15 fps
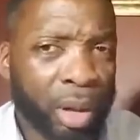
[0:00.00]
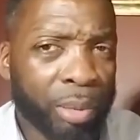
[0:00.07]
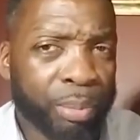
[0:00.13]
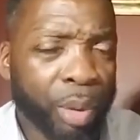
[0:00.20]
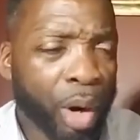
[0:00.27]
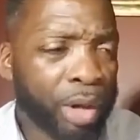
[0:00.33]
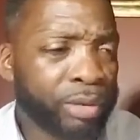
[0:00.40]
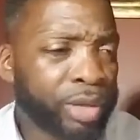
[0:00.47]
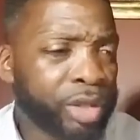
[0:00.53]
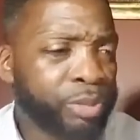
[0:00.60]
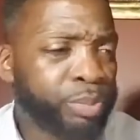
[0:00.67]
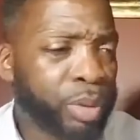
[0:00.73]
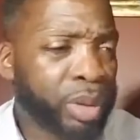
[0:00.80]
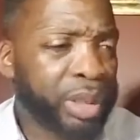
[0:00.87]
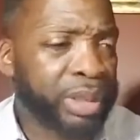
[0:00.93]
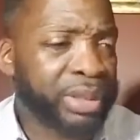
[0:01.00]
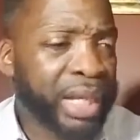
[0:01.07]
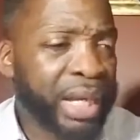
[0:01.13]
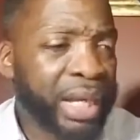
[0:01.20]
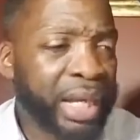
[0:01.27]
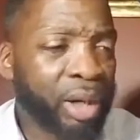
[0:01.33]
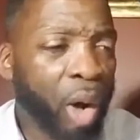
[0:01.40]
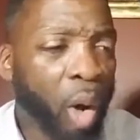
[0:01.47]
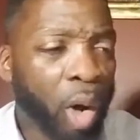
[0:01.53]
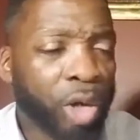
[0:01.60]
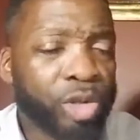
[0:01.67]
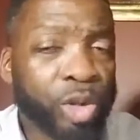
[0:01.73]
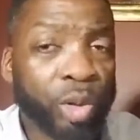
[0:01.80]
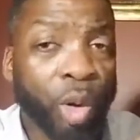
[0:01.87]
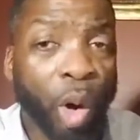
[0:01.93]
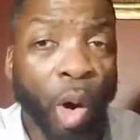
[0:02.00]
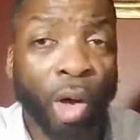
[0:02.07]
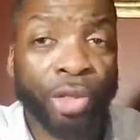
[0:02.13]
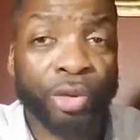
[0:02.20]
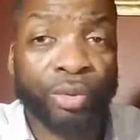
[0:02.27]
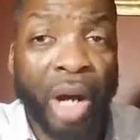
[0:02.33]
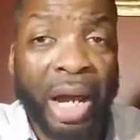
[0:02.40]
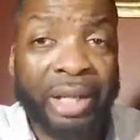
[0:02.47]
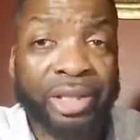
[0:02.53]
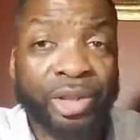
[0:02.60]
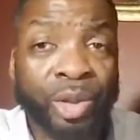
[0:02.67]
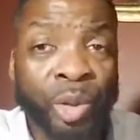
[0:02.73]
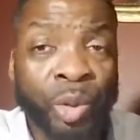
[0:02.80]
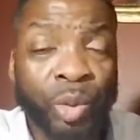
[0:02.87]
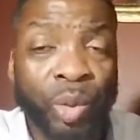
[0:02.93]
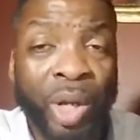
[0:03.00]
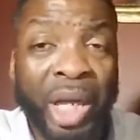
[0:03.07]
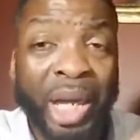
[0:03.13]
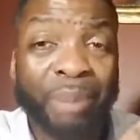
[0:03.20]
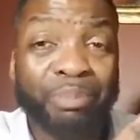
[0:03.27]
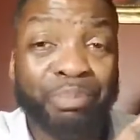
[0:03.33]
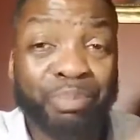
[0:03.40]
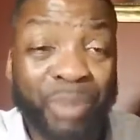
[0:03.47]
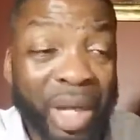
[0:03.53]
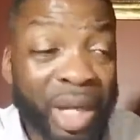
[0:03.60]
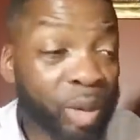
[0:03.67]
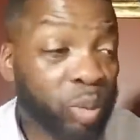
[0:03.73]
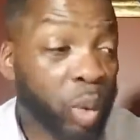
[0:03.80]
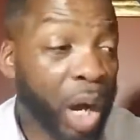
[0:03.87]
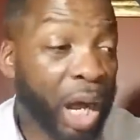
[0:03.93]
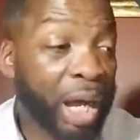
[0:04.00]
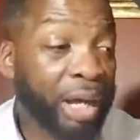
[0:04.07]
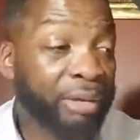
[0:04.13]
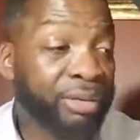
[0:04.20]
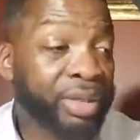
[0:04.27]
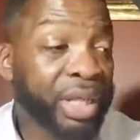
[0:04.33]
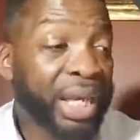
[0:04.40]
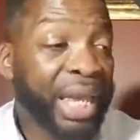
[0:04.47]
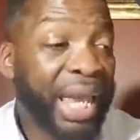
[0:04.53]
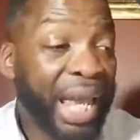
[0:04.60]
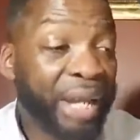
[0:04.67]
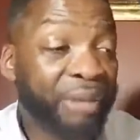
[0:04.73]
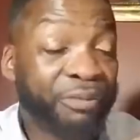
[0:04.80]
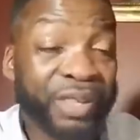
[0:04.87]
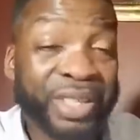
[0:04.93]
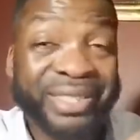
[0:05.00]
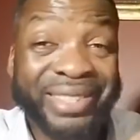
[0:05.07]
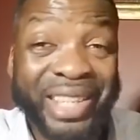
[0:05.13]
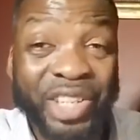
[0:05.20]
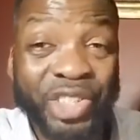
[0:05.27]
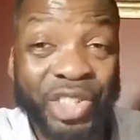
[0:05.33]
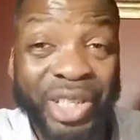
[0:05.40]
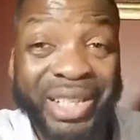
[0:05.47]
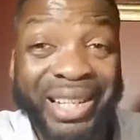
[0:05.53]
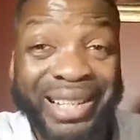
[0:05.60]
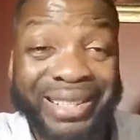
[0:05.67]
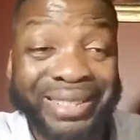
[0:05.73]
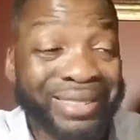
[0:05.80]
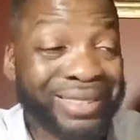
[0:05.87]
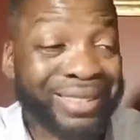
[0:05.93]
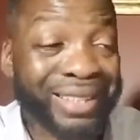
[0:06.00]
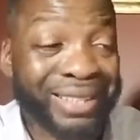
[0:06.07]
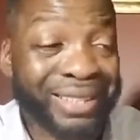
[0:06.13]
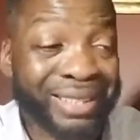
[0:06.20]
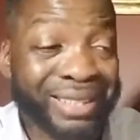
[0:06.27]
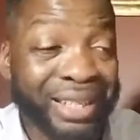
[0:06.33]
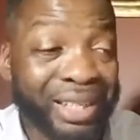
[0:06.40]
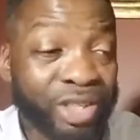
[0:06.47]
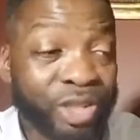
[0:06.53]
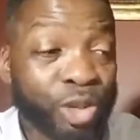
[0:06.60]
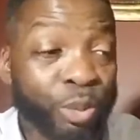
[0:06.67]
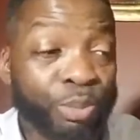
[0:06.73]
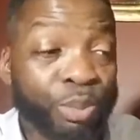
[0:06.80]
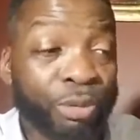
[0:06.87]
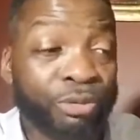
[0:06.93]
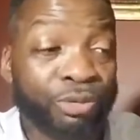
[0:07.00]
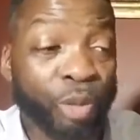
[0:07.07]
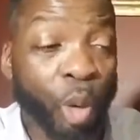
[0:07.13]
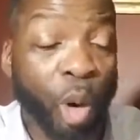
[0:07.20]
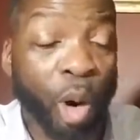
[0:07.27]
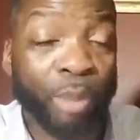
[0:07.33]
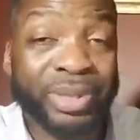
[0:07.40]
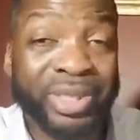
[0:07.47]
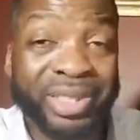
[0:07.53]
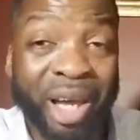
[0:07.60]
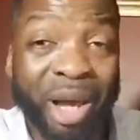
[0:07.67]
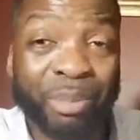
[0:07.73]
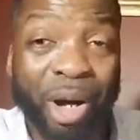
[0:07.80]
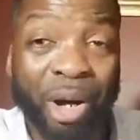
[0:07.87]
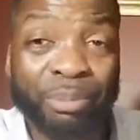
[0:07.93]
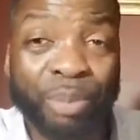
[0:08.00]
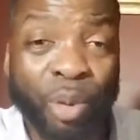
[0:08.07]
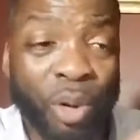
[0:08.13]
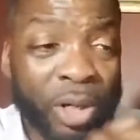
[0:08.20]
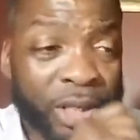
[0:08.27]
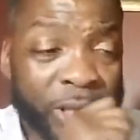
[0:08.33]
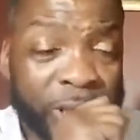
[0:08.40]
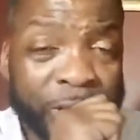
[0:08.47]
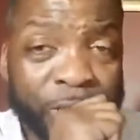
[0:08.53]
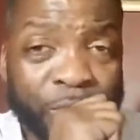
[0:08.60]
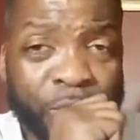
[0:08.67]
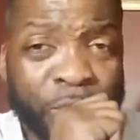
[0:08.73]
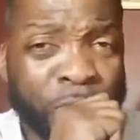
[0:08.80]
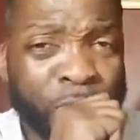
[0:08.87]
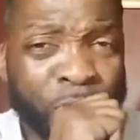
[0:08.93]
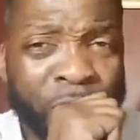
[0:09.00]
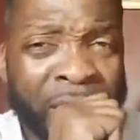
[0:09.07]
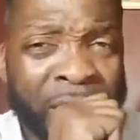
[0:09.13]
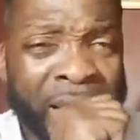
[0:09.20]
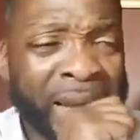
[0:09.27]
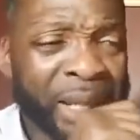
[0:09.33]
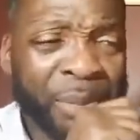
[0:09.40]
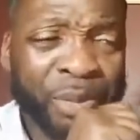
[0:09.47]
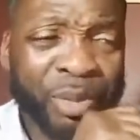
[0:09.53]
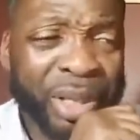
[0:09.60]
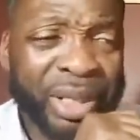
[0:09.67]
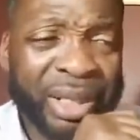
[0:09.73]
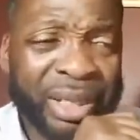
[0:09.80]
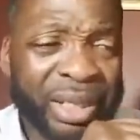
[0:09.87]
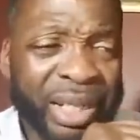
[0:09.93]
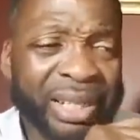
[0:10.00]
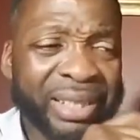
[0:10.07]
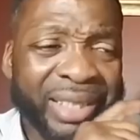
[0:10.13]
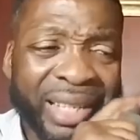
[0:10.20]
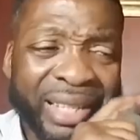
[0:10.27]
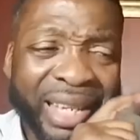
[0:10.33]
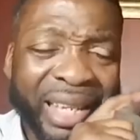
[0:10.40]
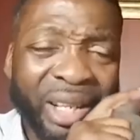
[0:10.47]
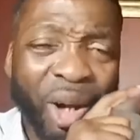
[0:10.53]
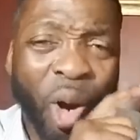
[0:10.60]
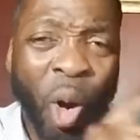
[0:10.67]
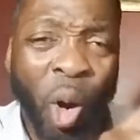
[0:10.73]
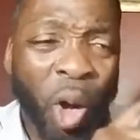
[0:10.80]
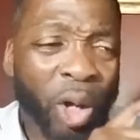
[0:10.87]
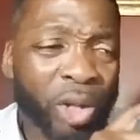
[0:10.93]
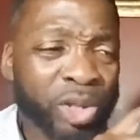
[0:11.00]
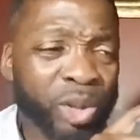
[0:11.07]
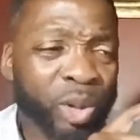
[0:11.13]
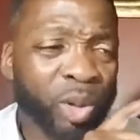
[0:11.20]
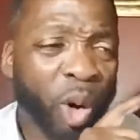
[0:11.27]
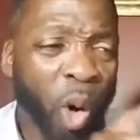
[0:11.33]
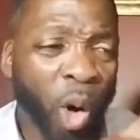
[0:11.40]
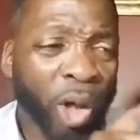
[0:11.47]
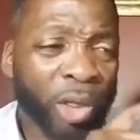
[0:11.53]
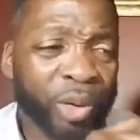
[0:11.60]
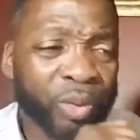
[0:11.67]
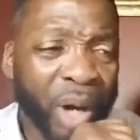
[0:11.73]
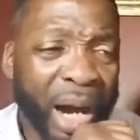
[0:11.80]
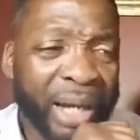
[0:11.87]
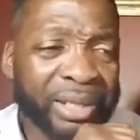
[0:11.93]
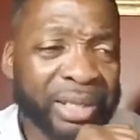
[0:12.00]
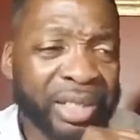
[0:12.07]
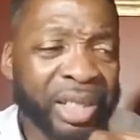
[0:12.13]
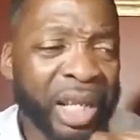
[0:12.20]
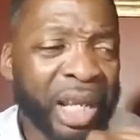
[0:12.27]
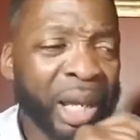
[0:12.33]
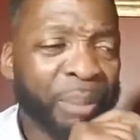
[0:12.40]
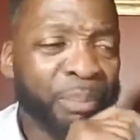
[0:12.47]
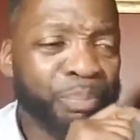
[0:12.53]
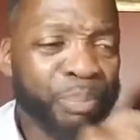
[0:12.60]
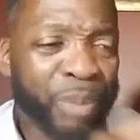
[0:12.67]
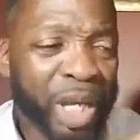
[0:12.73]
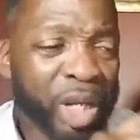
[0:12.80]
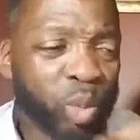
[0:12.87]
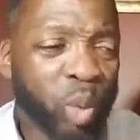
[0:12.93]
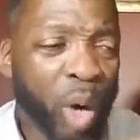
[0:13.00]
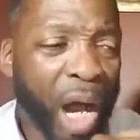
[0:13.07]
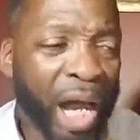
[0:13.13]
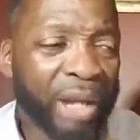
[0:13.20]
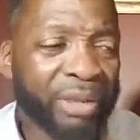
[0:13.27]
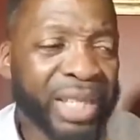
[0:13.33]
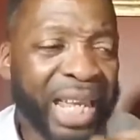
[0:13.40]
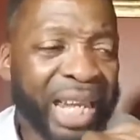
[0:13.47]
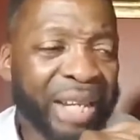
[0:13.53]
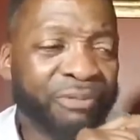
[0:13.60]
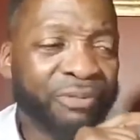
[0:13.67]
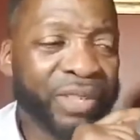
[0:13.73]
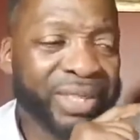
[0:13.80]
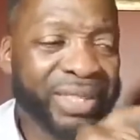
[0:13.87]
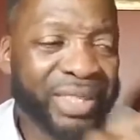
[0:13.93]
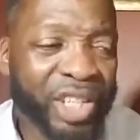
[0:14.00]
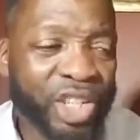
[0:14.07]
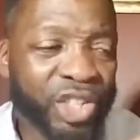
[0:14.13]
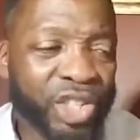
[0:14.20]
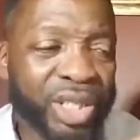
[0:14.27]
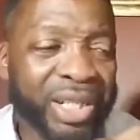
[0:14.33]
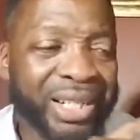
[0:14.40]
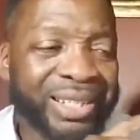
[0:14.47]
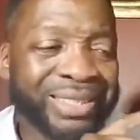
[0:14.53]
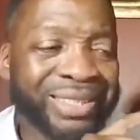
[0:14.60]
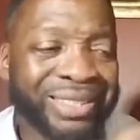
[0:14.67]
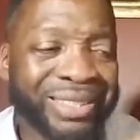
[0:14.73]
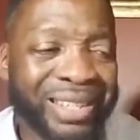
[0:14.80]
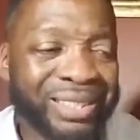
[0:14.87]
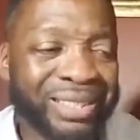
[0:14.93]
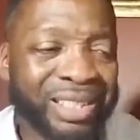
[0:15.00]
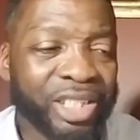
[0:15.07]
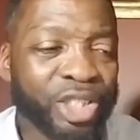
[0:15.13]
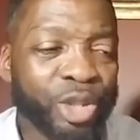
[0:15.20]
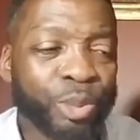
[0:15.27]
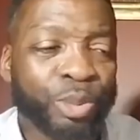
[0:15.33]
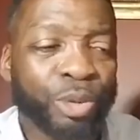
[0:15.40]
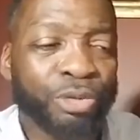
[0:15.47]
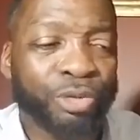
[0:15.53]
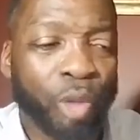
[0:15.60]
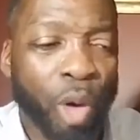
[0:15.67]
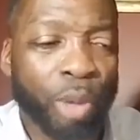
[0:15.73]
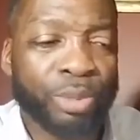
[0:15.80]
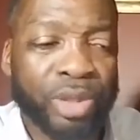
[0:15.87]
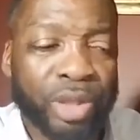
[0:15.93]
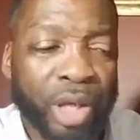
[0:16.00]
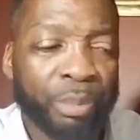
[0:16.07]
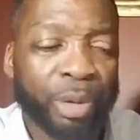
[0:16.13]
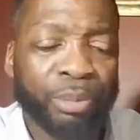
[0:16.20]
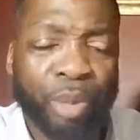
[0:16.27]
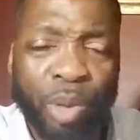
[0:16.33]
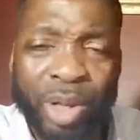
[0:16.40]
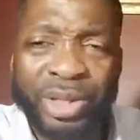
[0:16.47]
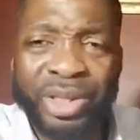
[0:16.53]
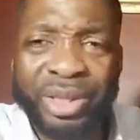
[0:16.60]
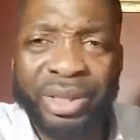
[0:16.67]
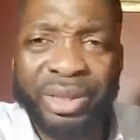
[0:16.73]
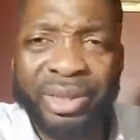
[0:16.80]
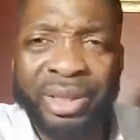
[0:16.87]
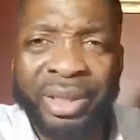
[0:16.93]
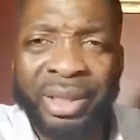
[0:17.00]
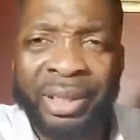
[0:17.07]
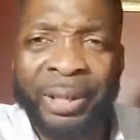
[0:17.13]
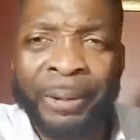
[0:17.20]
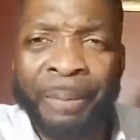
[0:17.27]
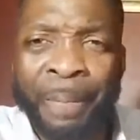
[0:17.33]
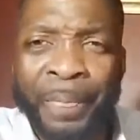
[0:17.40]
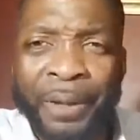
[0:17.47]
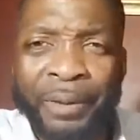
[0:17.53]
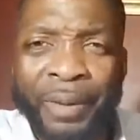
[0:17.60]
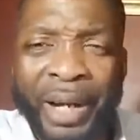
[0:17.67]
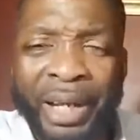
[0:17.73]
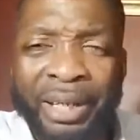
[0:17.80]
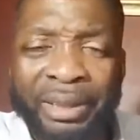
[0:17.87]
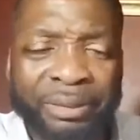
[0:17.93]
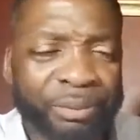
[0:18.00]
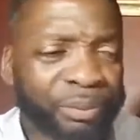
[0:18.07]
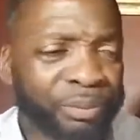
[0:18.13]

part of this bullet. It said it also authorizes who? Midwives and physician assistants to perform some abortions. Whoa, let me read it again. It said it also authorizes midwives and physician assistants to perform some abortions. All right?